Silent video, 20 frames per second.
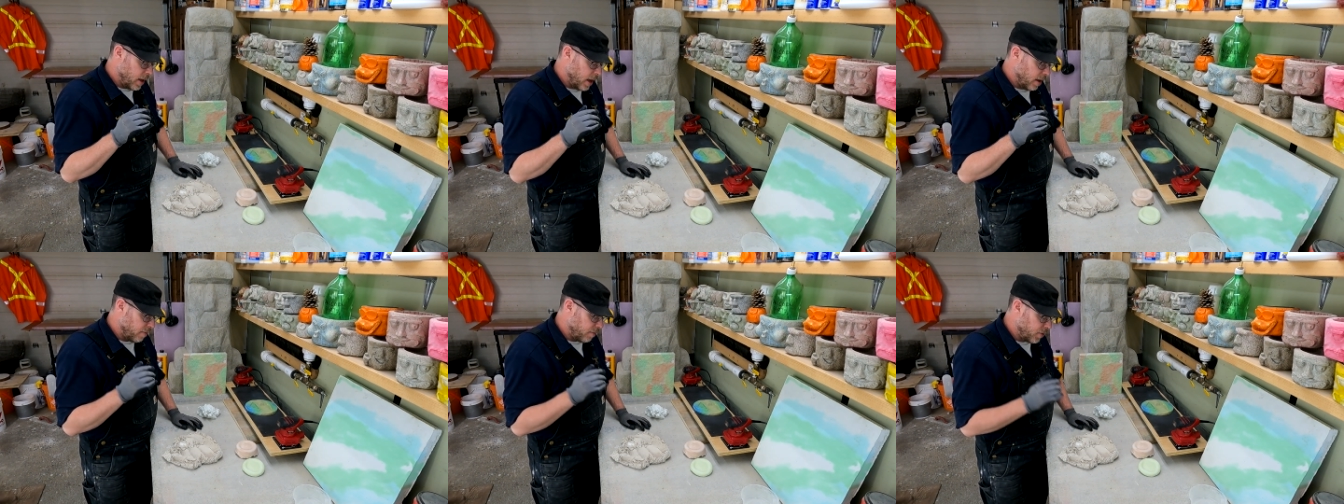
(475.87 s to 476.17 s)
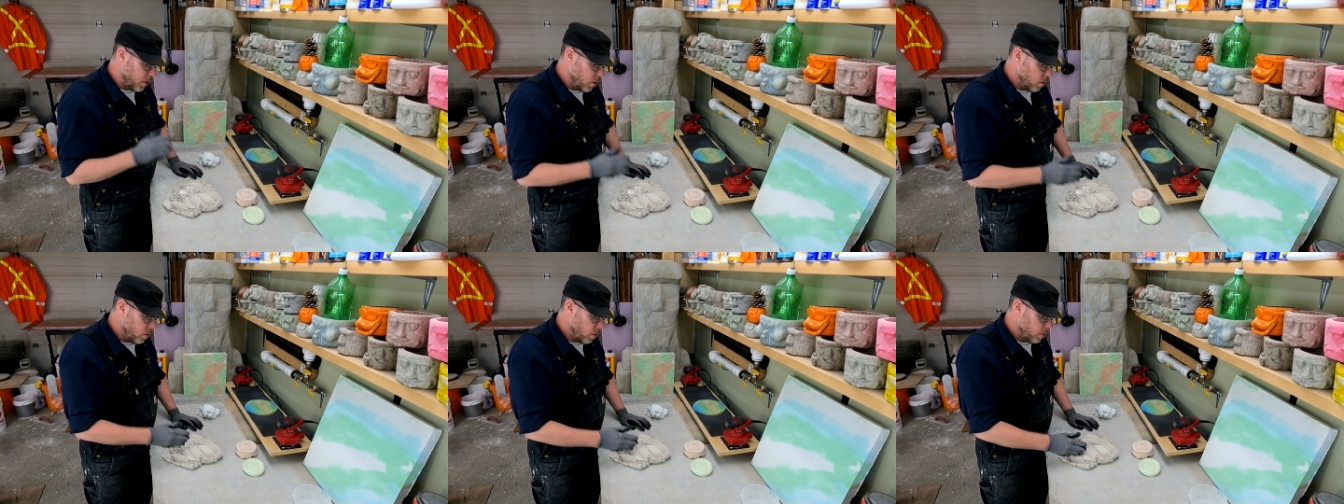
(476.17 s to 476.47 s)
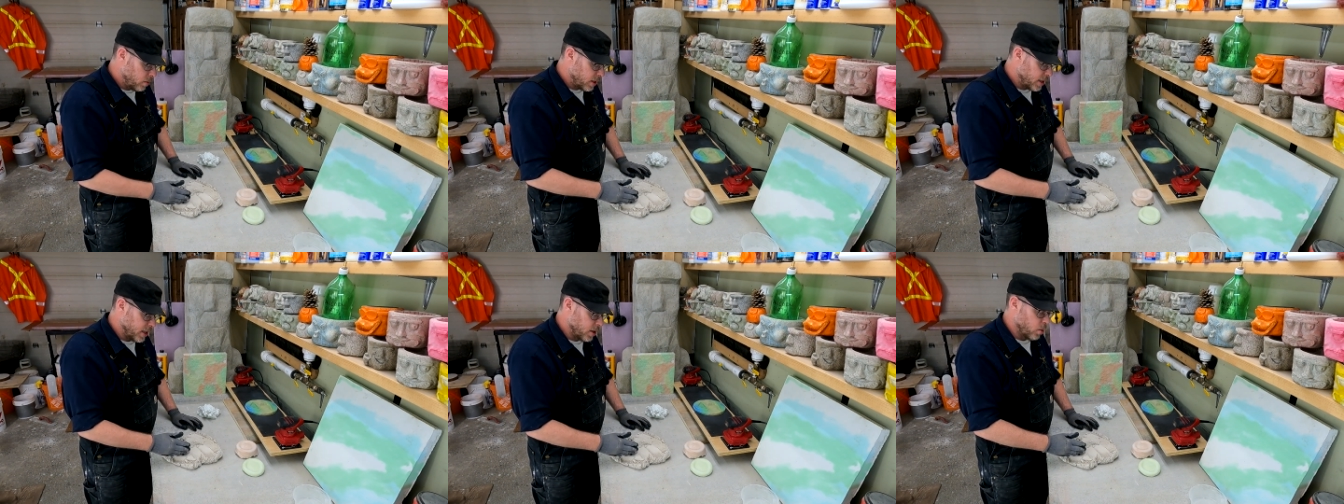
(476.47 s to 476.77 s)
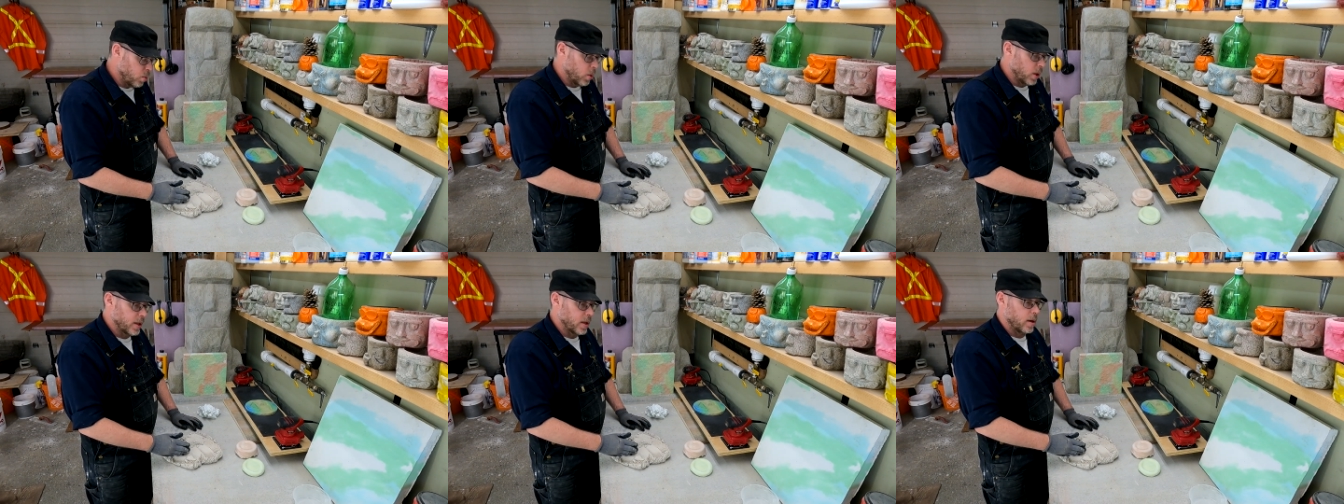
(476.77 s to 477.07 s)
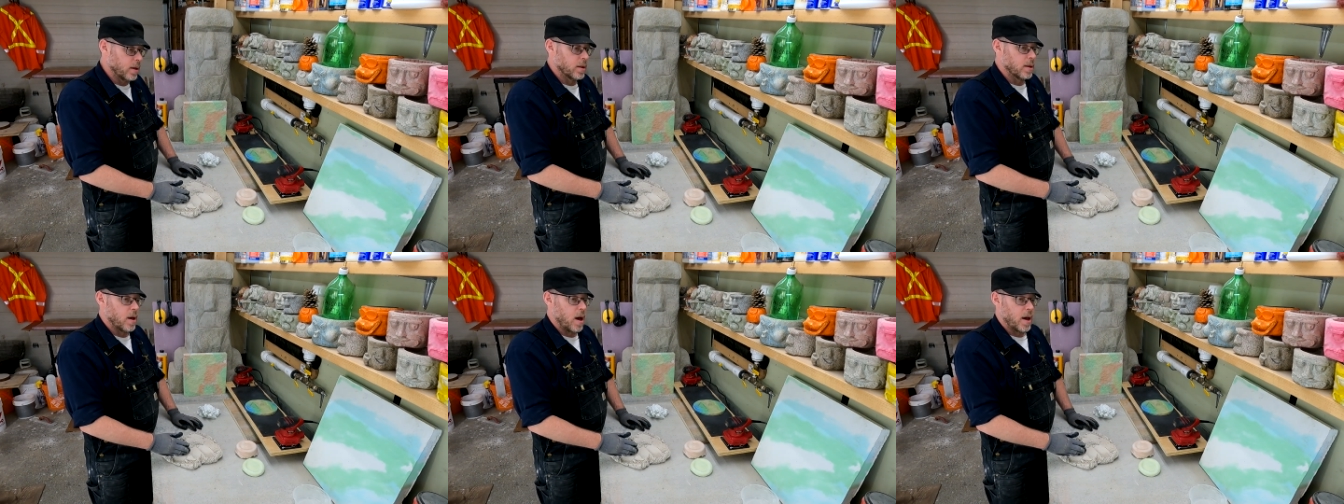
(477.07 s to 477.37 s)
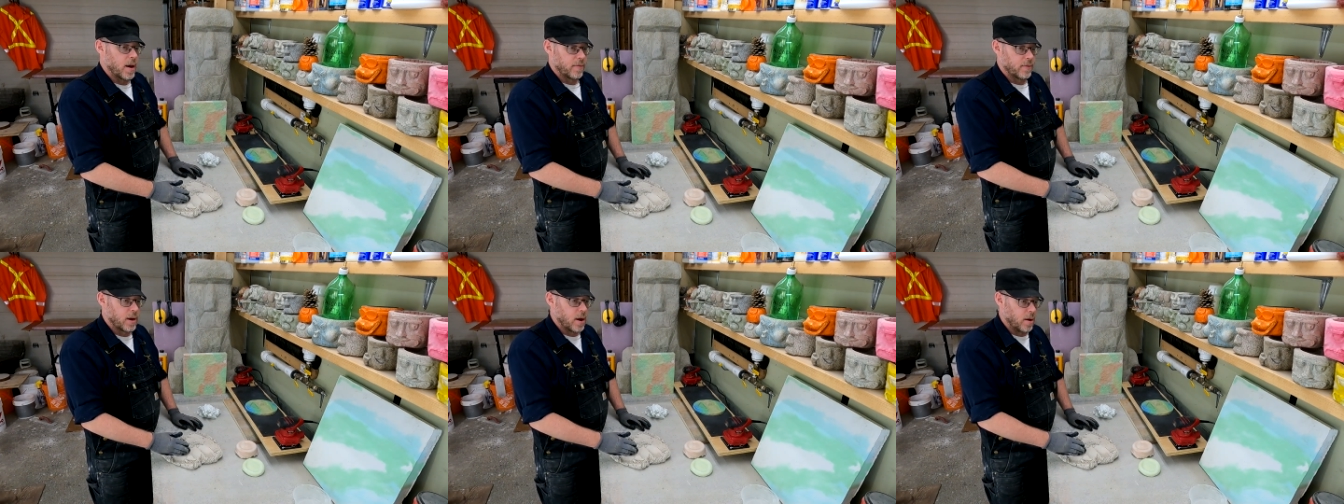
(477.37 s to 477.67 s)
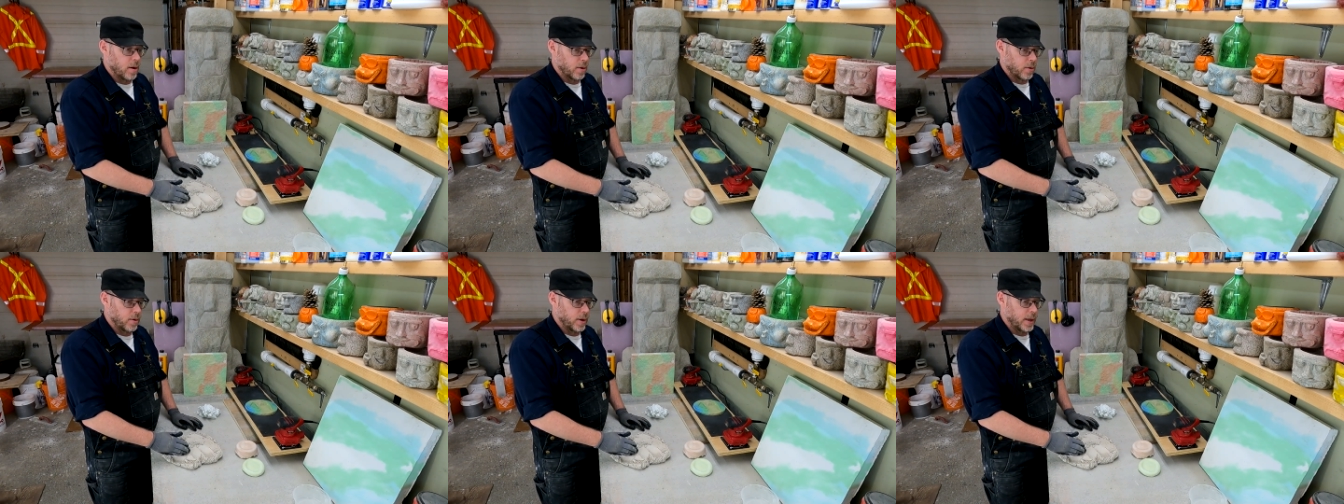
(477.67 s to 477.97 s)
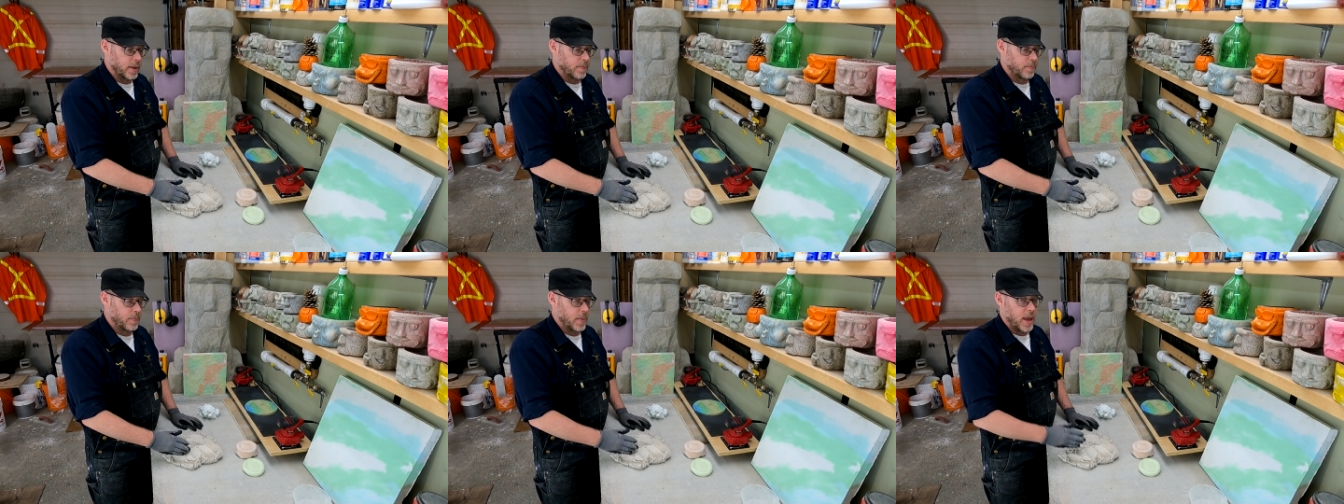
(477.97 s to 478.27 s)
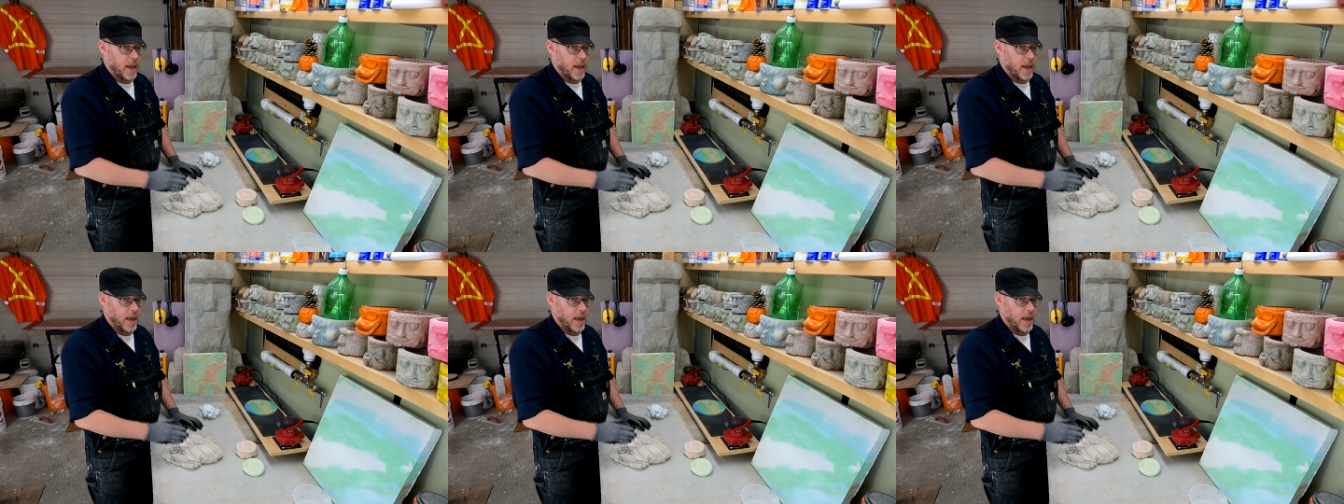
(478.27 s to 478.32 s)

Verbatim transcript: if you deal with a lot of concrete,